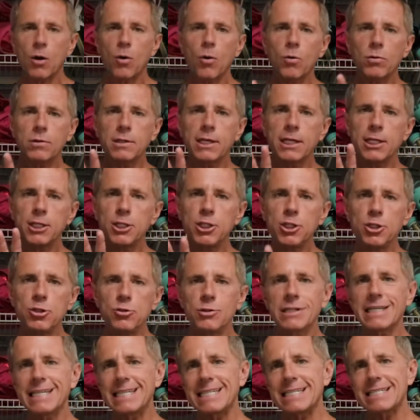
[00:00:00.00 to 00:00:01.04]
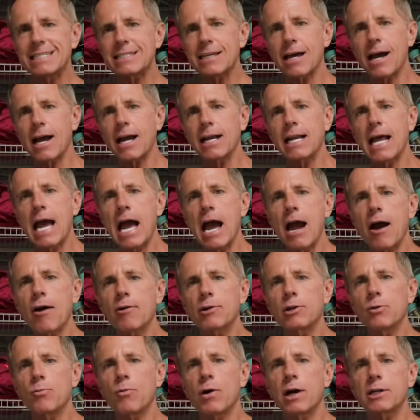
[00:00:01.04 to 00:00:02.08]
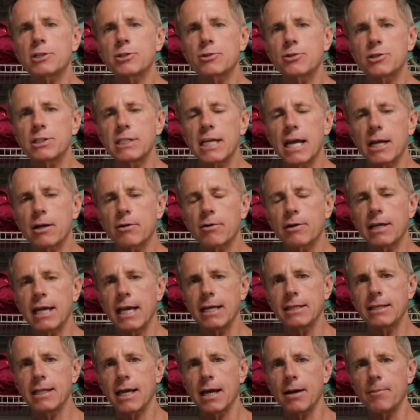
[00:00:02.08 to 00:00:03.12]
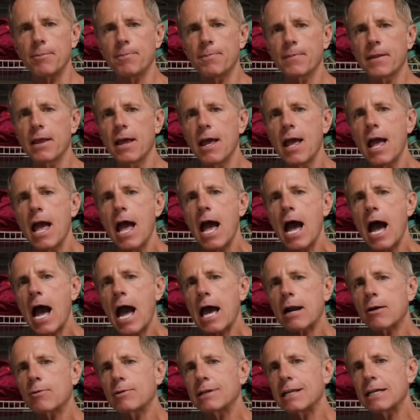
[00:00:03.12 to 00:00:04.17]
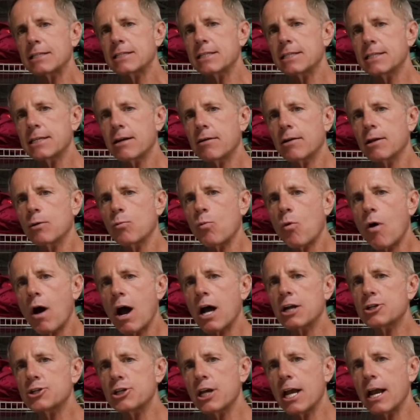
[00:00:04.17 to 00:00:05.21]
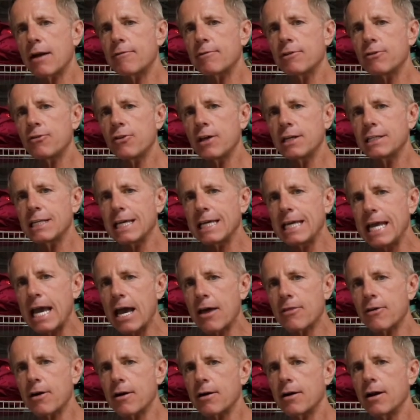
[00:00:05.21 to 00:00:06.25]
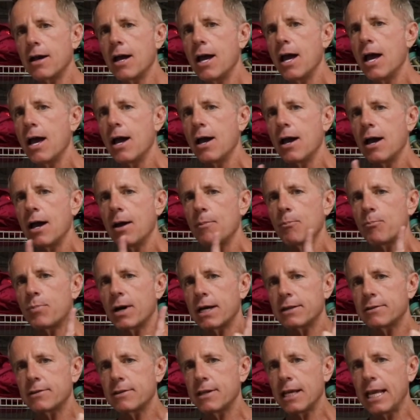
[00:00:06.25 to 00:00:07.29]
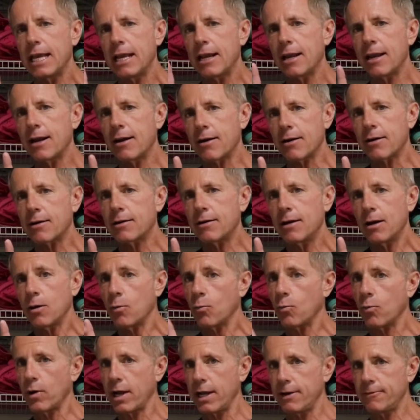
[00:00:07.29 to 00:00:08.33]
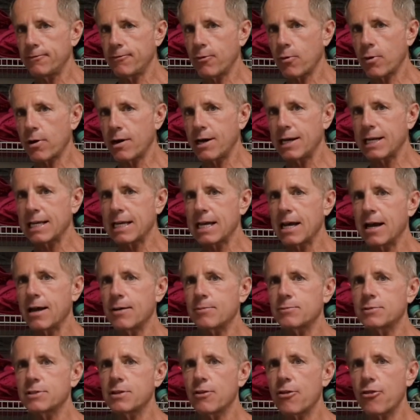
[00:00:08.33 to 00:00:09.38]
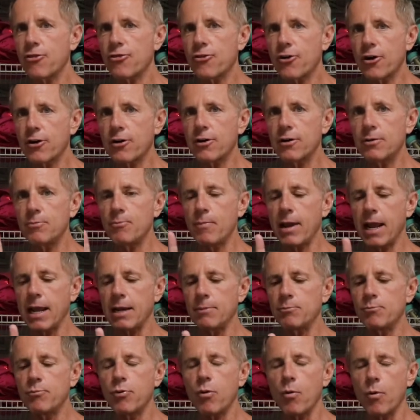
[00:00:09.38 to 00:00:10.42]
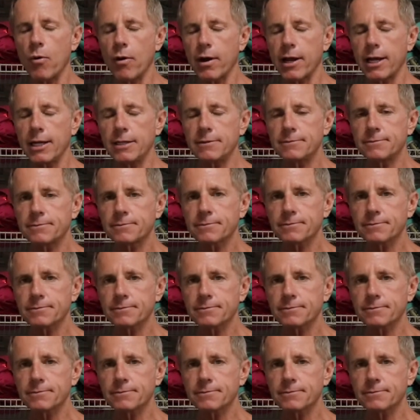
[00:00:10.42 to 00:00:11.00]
only you can decide how you want to segregate them. I don't necessarily wash everything together. But here, wait for it, comes the 3rd main point,